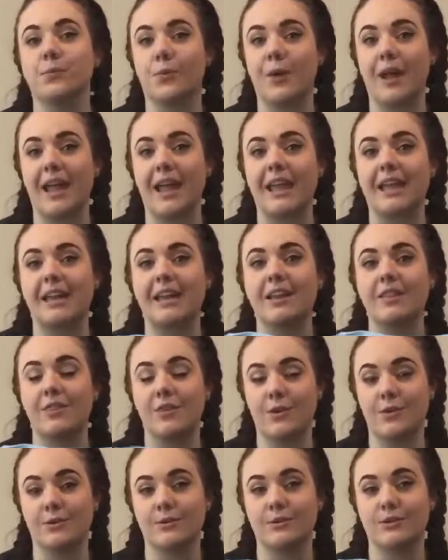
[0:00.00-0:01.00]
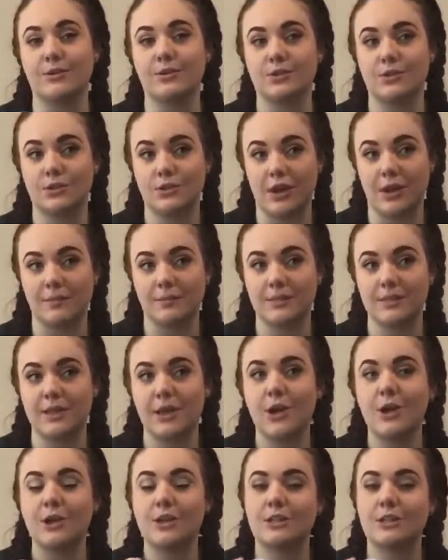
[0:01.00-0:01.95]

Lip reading: braid those strips.